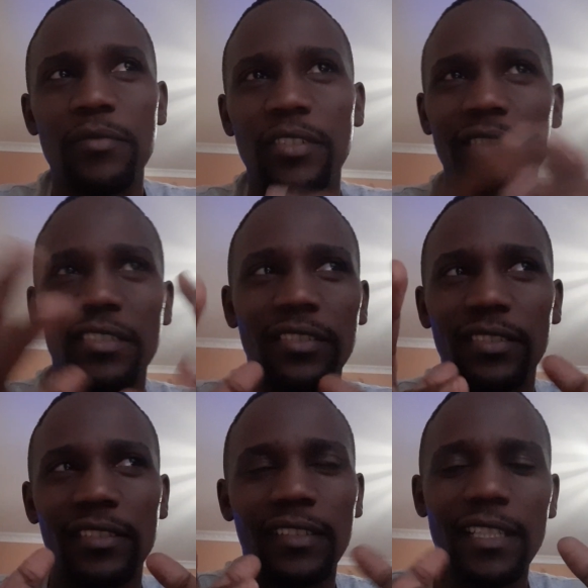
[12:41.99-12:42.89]
She's
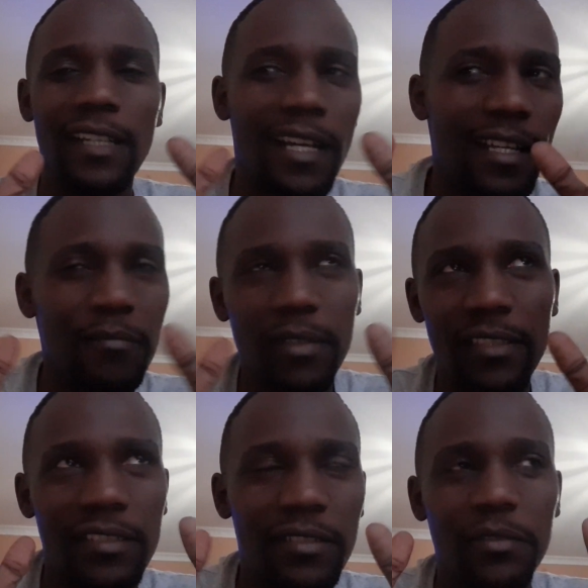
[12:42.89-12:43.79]
just saying hi,
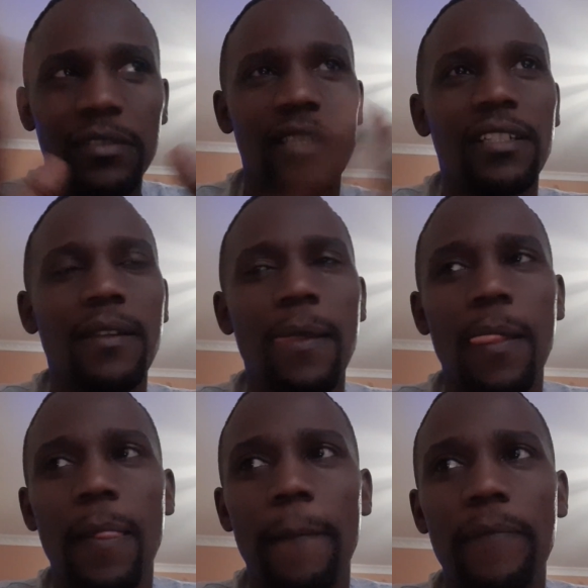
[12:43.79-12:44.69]
but
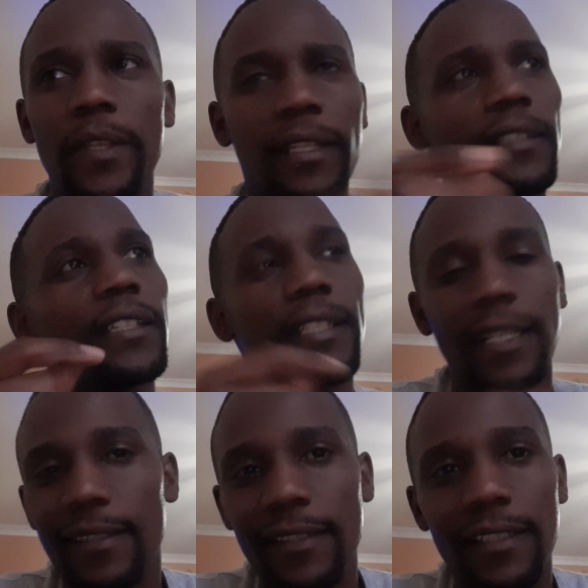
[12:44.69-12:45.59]
and then they
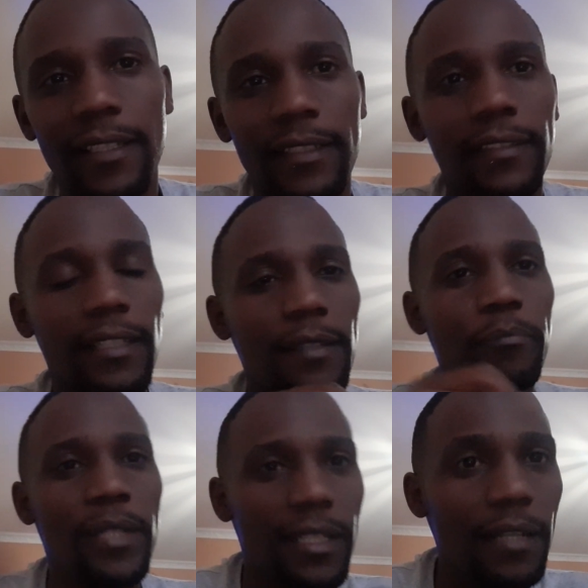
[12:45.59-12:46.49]
get in and they start
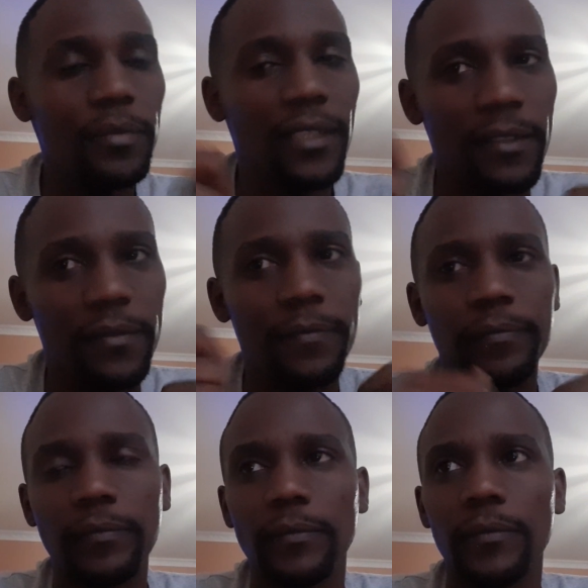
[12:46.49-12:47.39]
picking up stuff.
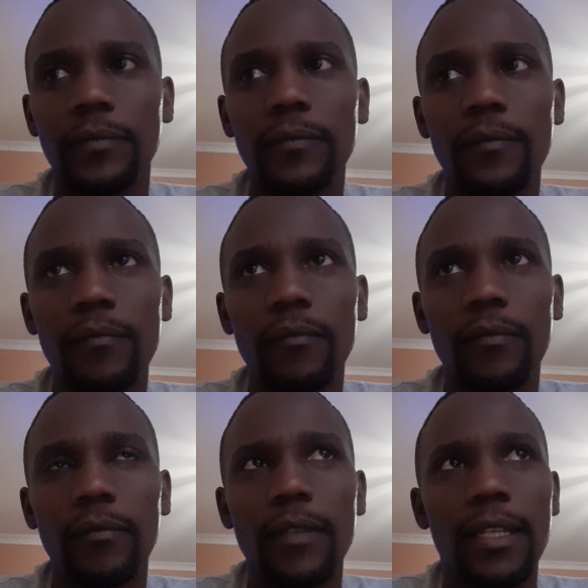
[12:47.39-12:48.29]

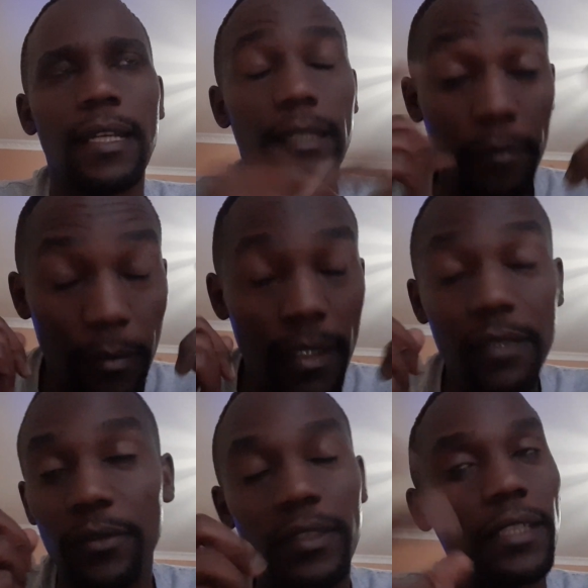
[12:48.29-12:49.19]
And then my
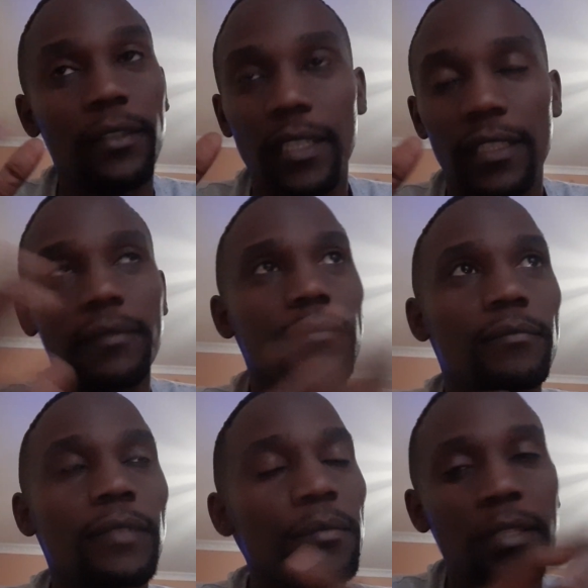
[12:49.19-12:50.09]
mind was like, okay,
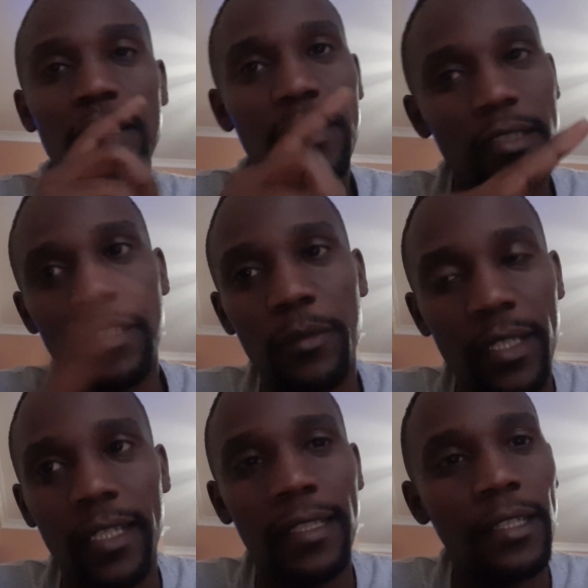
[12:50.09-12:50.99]
maybe they want
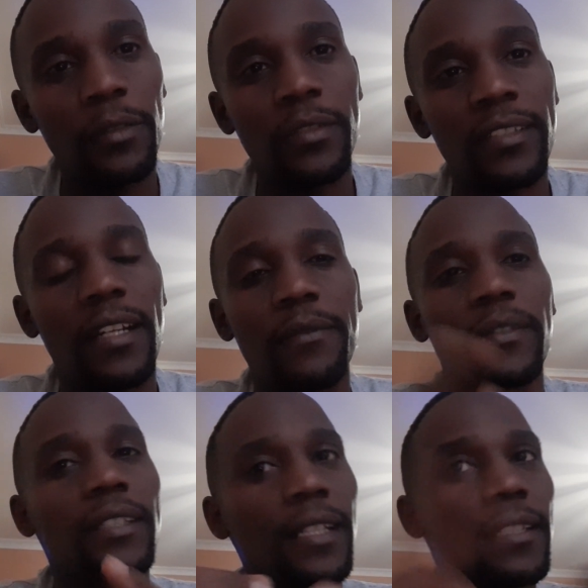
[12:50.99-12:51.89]
to get the old stuff
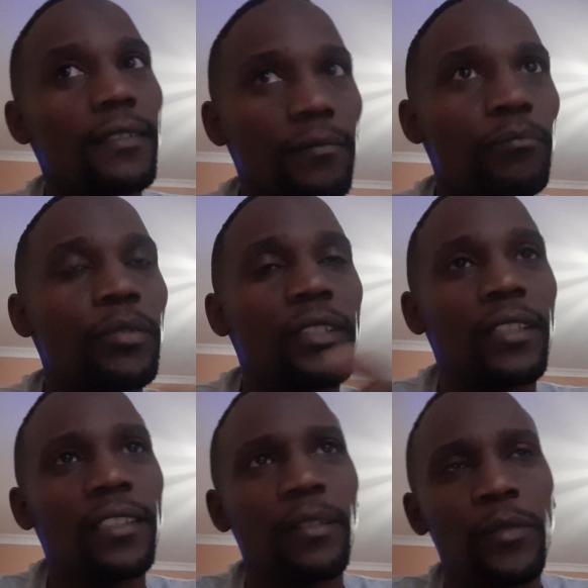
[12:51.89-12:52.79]
and bring
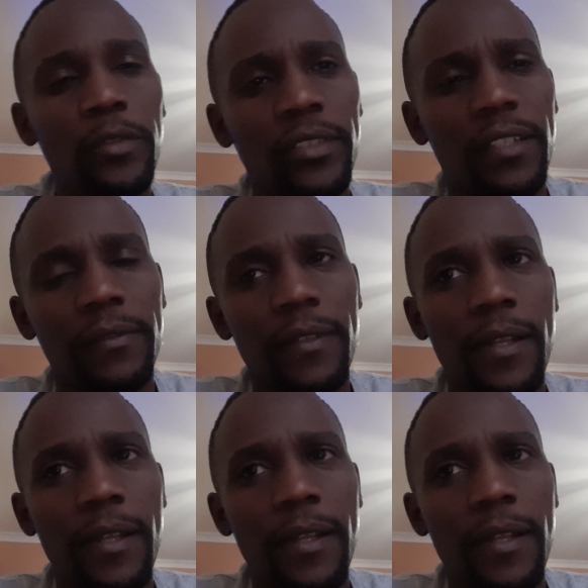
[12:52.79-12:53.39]
in some new stuff.